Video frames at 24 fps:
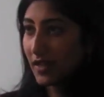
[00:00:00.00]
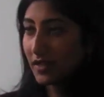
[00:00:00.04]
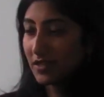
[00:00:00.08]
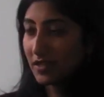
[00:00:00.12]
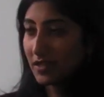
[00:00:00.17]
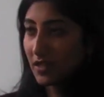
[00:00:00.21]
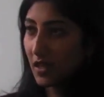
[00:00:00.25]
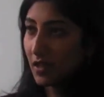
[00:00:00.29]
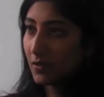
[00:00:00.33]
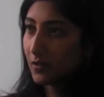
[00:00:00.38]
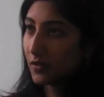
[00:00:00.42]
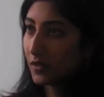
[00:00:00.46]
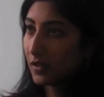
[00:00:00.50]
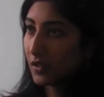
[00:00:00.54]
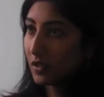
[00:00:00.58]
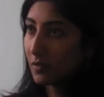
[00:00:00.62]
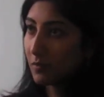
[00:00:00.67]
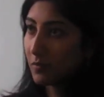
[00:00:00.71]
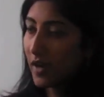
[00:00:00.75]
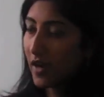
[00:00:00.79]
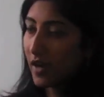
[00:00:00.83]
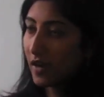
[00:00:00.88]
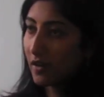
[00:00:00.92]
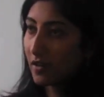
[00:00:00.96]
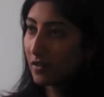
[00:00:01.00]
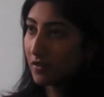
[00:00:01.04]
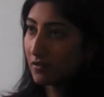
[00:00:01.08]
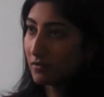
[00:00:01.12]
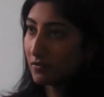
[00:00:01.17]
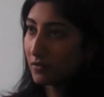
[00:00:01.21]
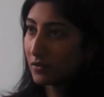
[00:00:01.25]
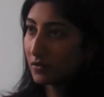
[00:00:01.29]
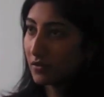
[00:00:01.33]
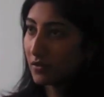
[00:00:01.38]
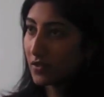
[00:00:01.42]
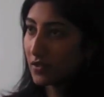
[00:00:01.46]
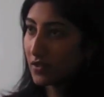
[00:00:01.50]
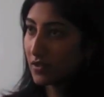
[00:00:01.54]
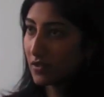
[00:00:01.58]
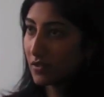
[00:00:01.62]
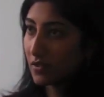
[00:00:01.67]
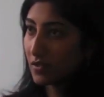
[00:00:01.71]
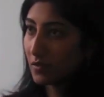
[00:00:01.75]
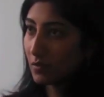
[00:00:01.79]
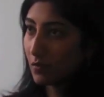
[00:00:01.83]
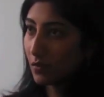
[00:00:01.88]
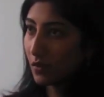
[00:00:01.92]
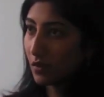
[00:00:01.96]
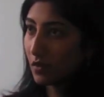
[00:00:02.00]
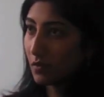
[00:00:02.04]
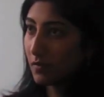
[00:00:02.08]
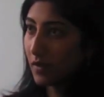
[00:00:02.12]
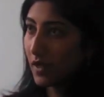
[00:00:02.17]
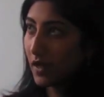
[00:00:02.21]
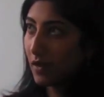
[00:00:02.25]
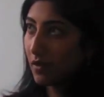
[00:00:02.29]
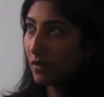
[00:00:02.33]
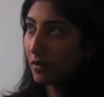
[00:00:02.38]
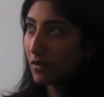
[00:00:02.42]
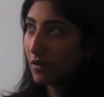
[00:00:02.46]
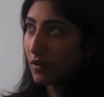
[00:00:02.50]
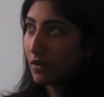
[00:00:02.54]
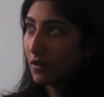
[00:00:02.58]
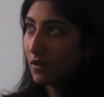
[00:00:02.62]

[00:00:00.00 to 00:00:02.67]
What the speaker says: It's not really comparative religion, it's more about